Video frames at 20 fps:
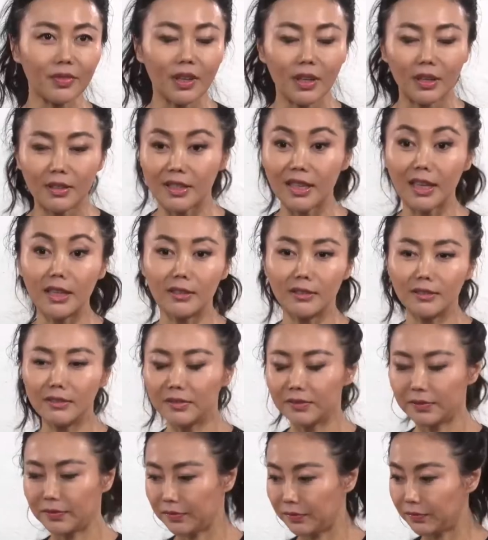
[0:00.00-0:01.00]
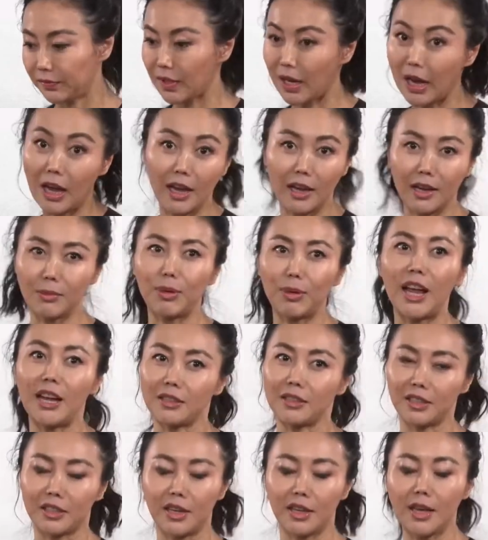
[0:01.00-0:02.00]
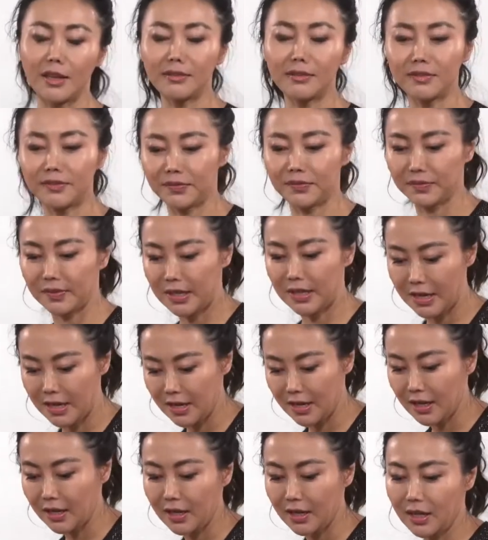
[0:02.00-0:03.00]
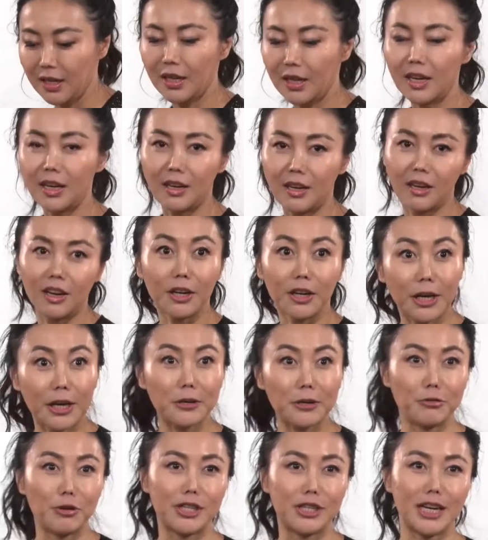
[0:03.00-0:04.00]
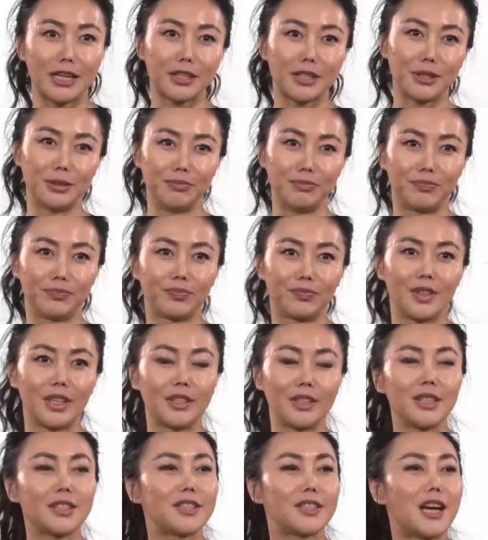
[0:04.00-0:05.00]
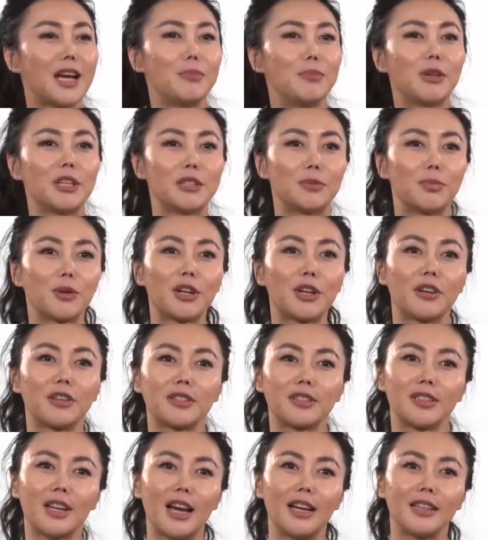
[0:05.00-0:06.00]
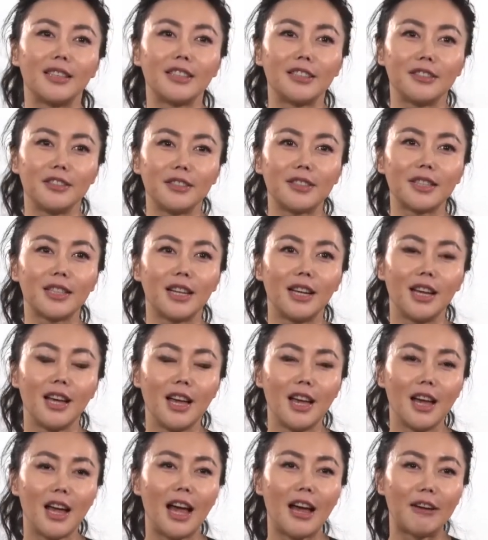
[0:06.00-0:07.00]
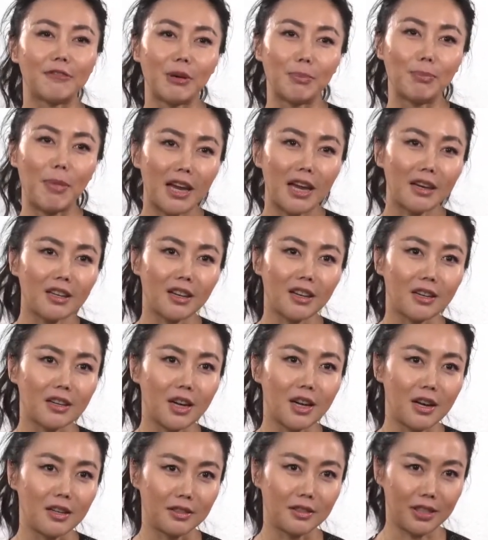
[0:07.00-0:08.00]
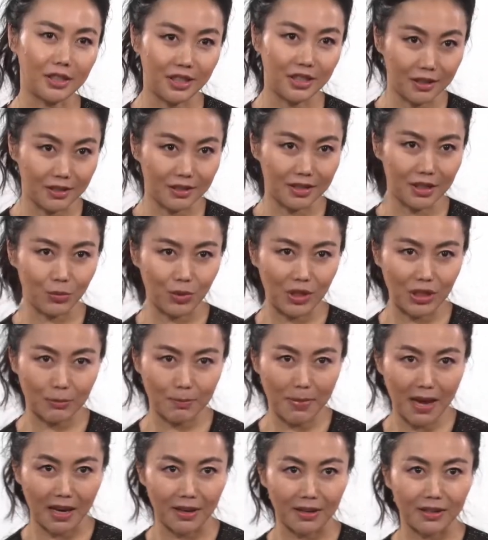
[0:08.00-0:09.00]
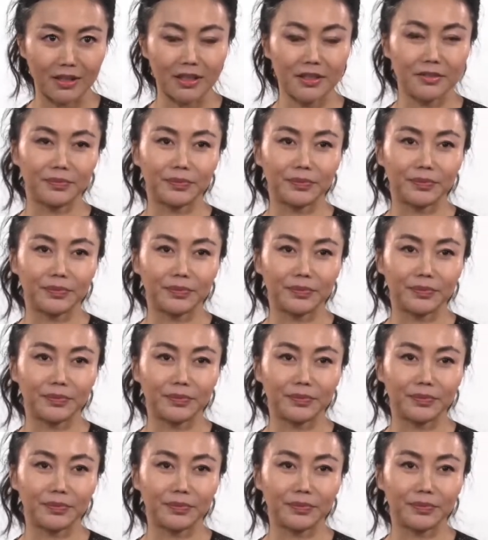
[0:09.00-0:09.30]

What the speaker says: Then I applied again, again rejection. This time it's because I didn't have a bank account in a Swiss bank.